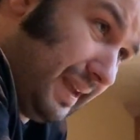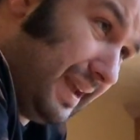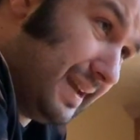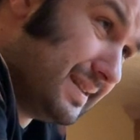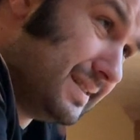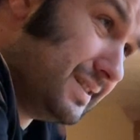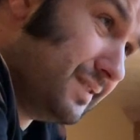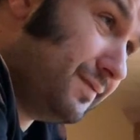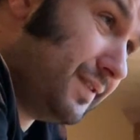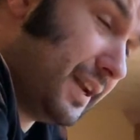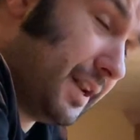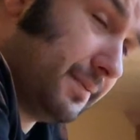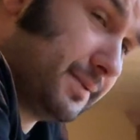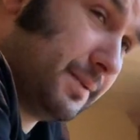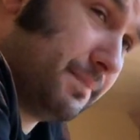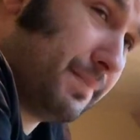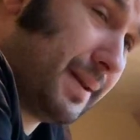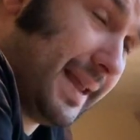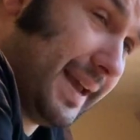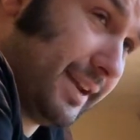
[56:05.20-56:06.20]
and developed
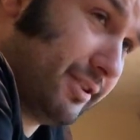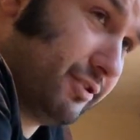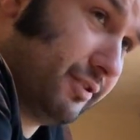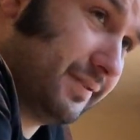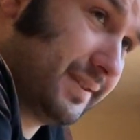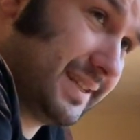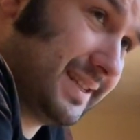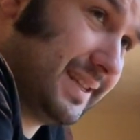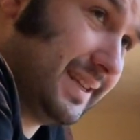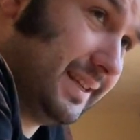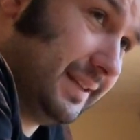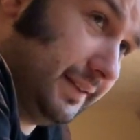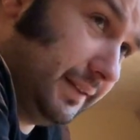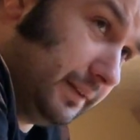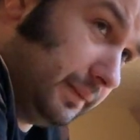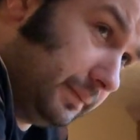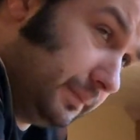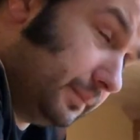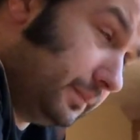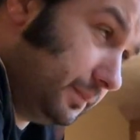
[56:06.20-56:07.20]
a bladder of
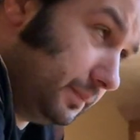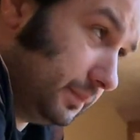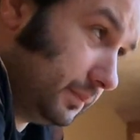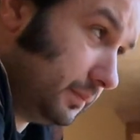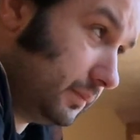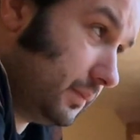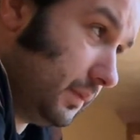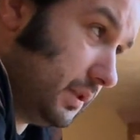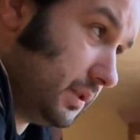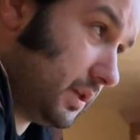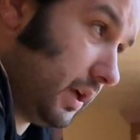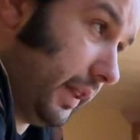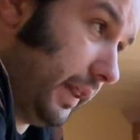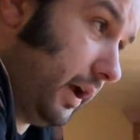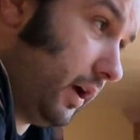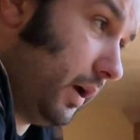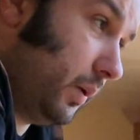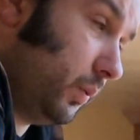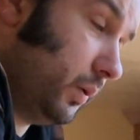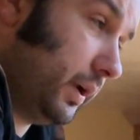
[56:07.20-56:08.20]
steel so
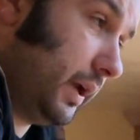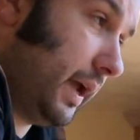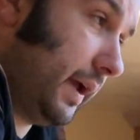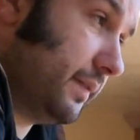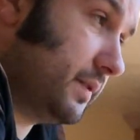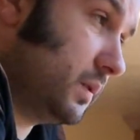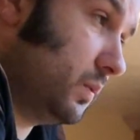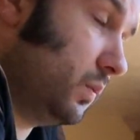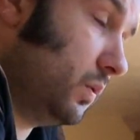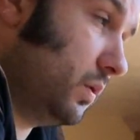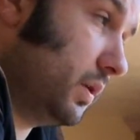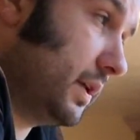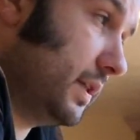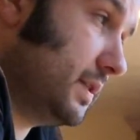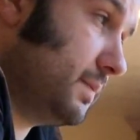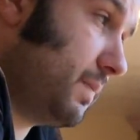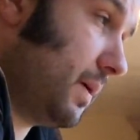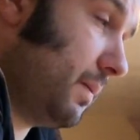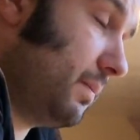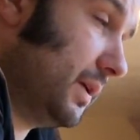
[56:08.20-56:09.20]
that I wouldn't have to walk
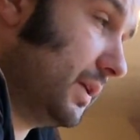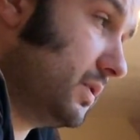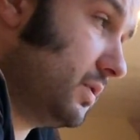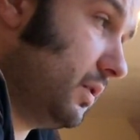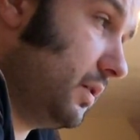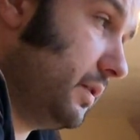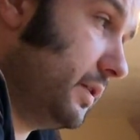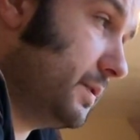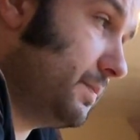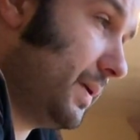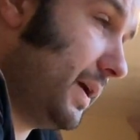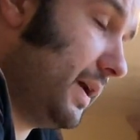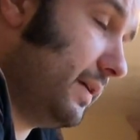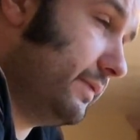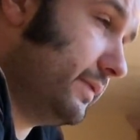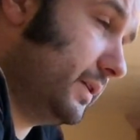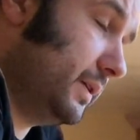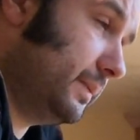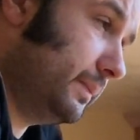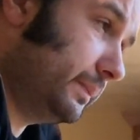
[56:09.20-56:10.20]
into public toilets
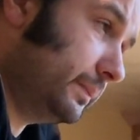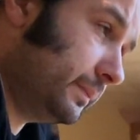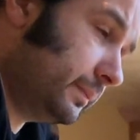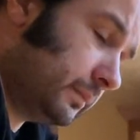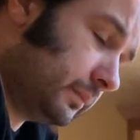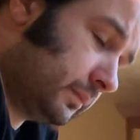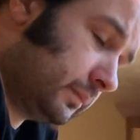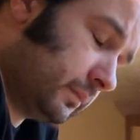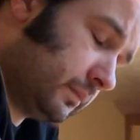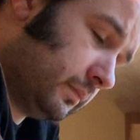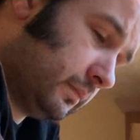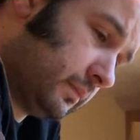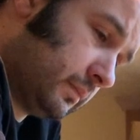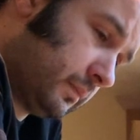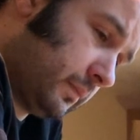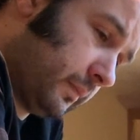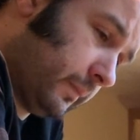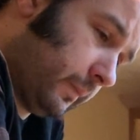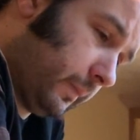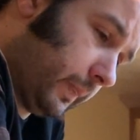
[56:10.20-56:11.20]
barefoot.
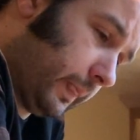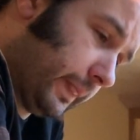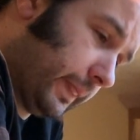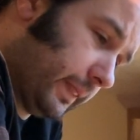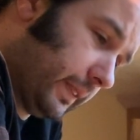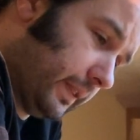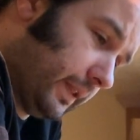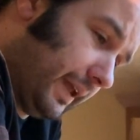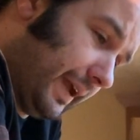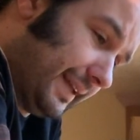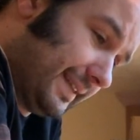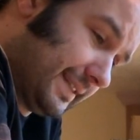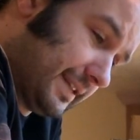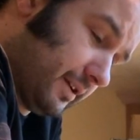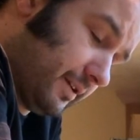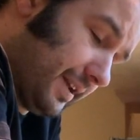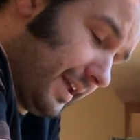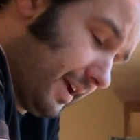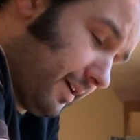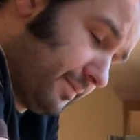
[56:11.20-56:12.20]
And
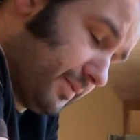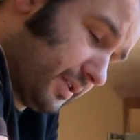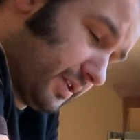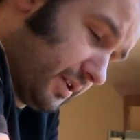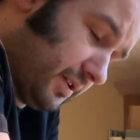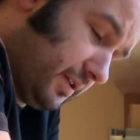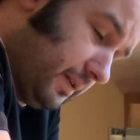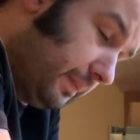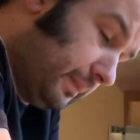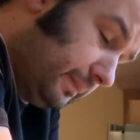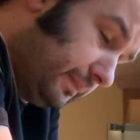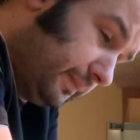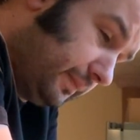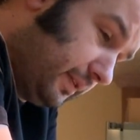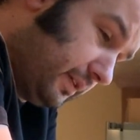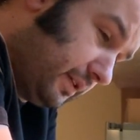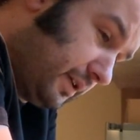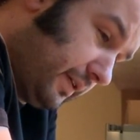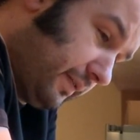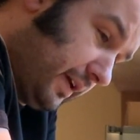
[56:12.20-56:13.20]
so now I'm just going to
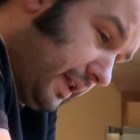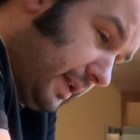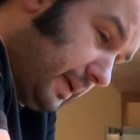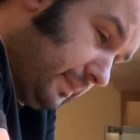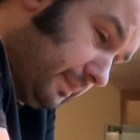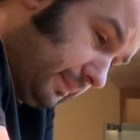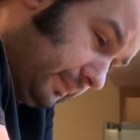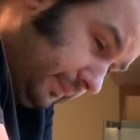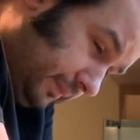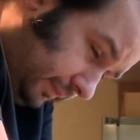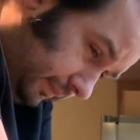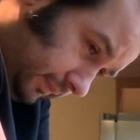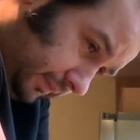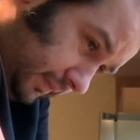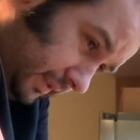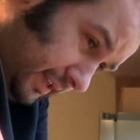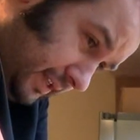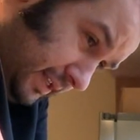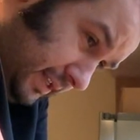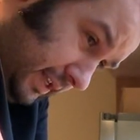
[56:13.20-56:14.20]
develop
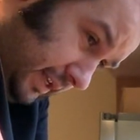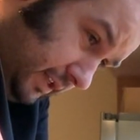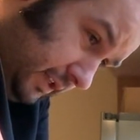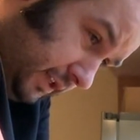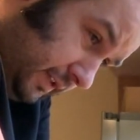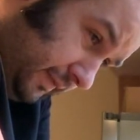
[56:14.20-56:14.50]
steel